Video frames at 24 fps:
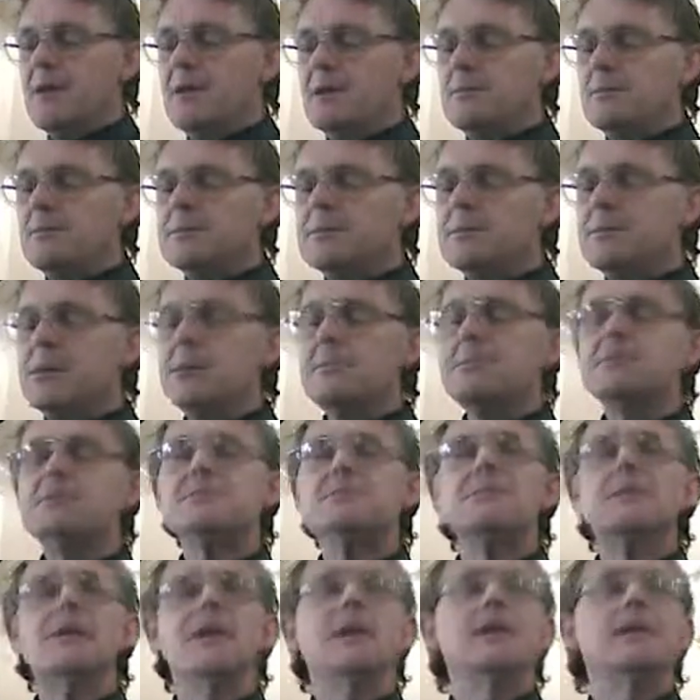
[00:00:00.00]
And it would seem
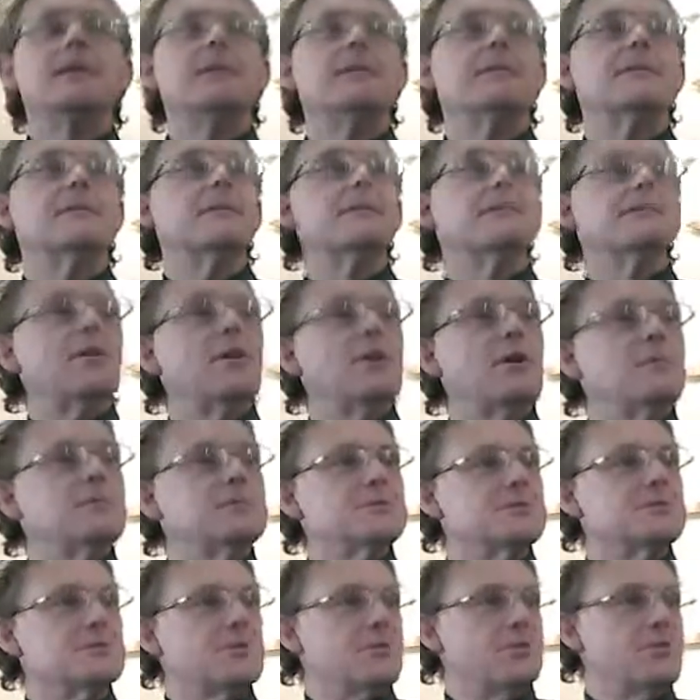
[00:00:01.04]
to me that
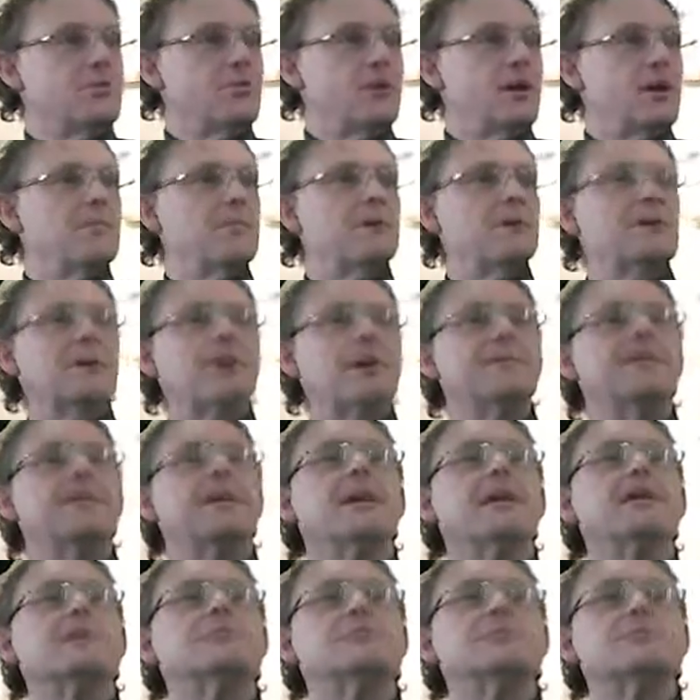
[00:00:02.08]
Bob's primary love
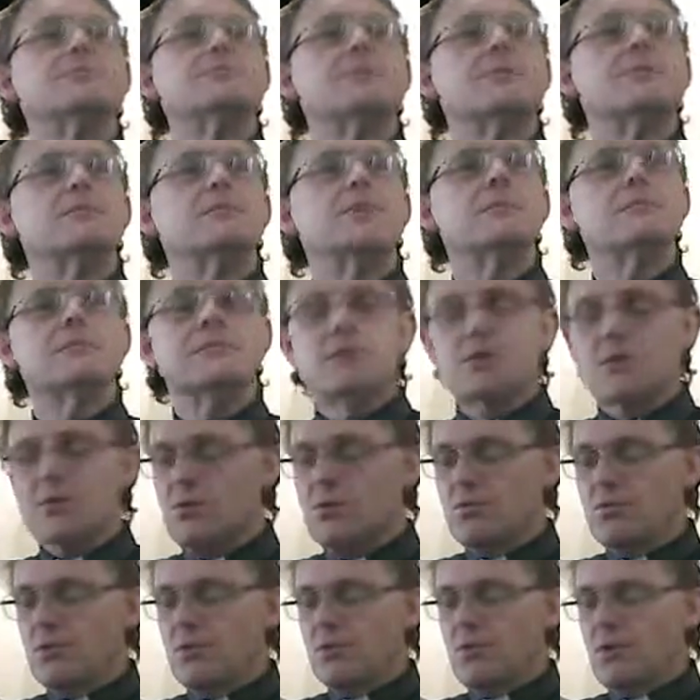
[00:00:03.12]
language is what we would
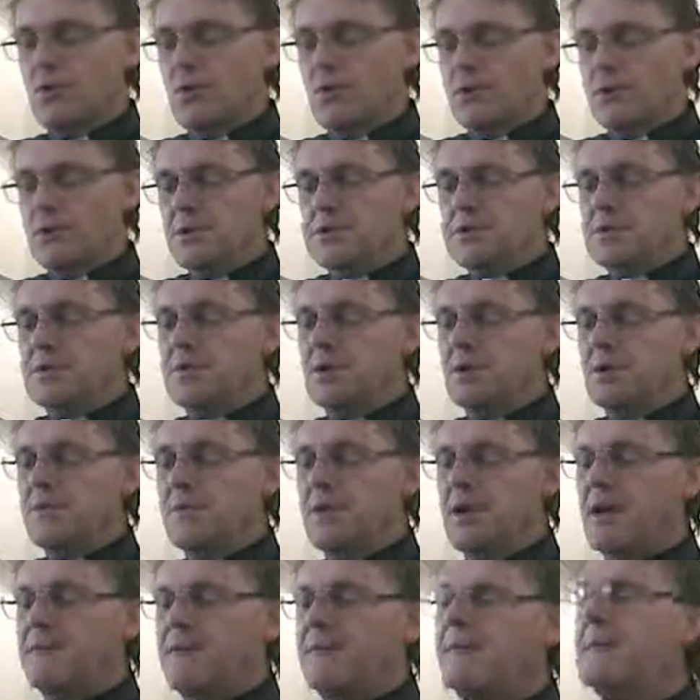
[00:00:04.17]
call words of
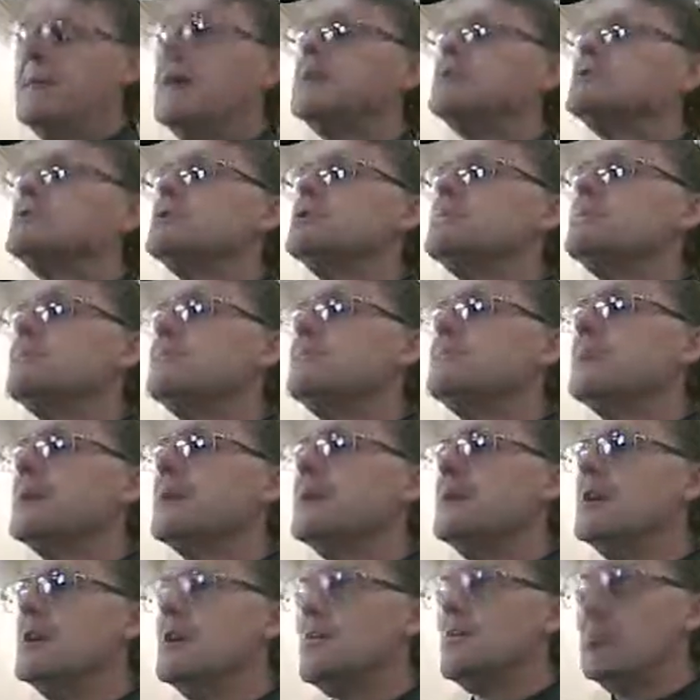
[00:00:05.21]
affirmation.
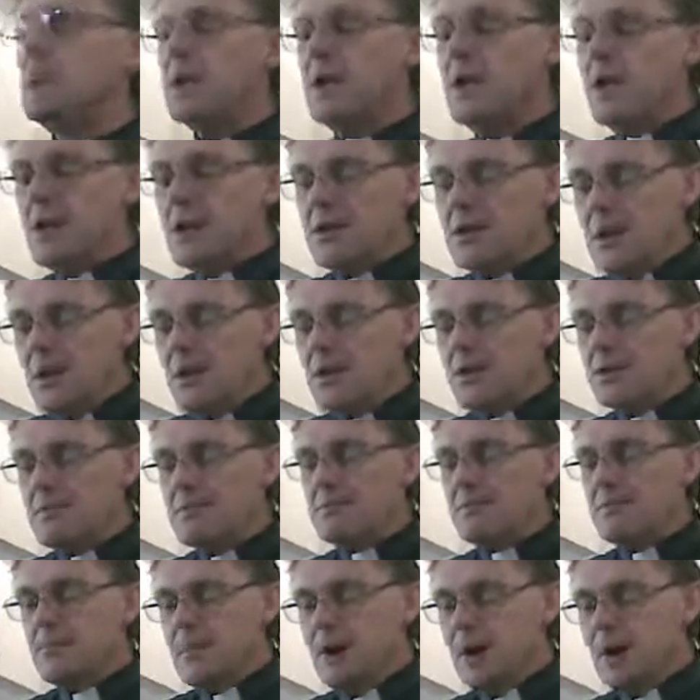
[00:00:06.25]
What he needed
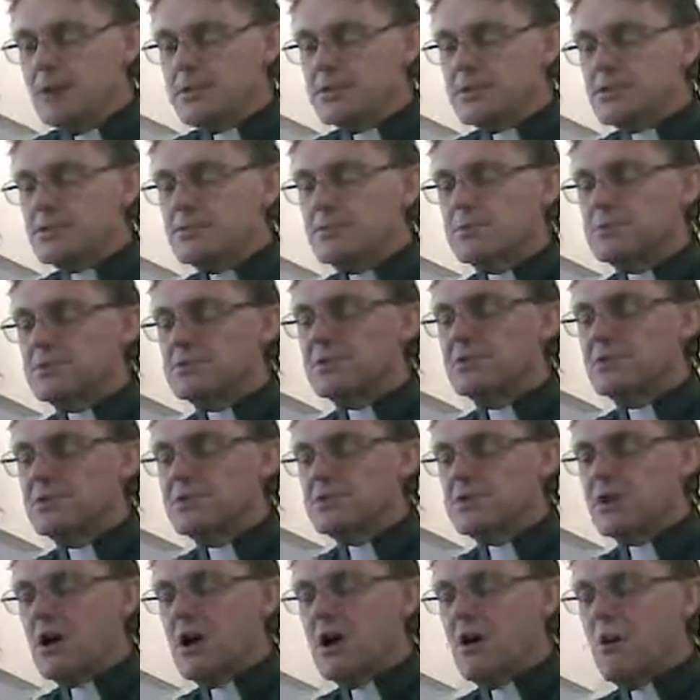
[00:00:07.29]
most was to
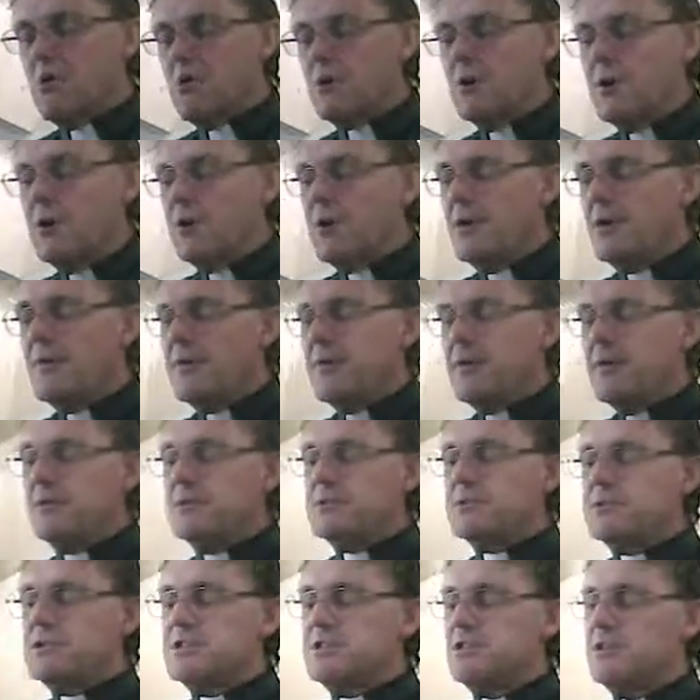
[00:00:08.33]
be told that he
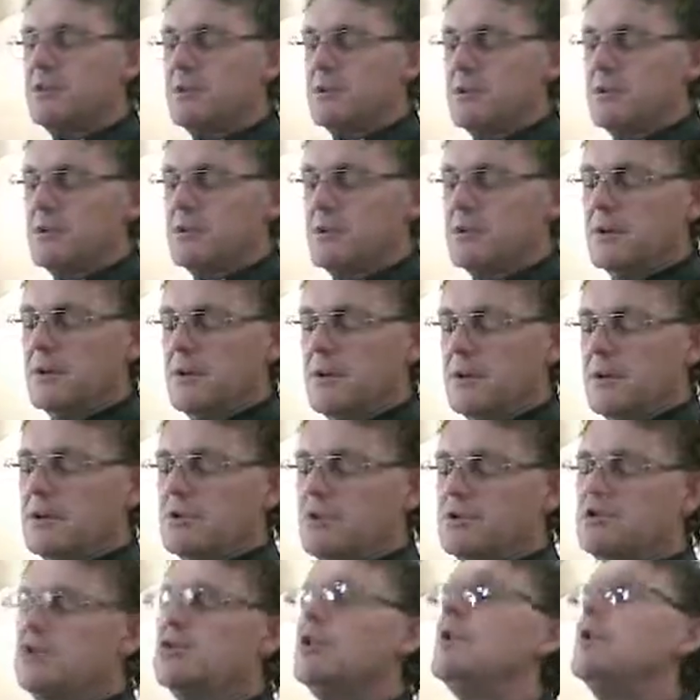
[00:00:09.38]
was doing a
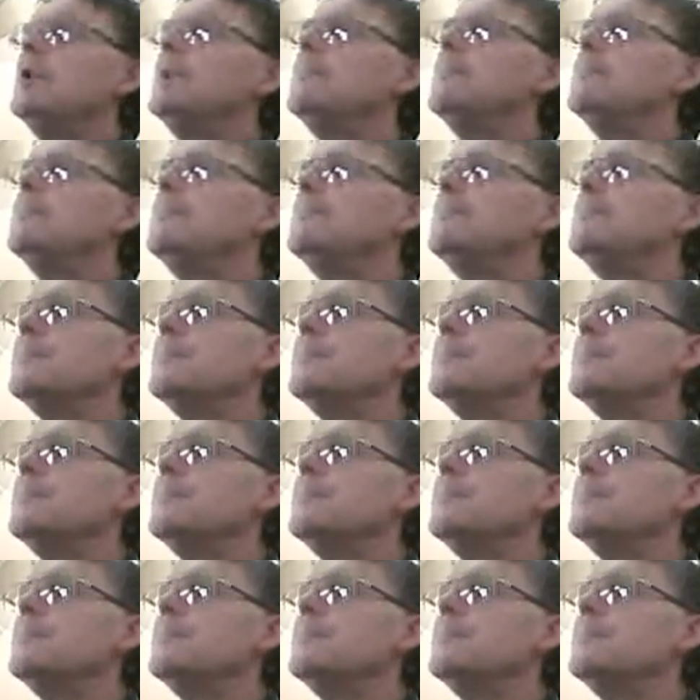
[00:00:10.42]
good job.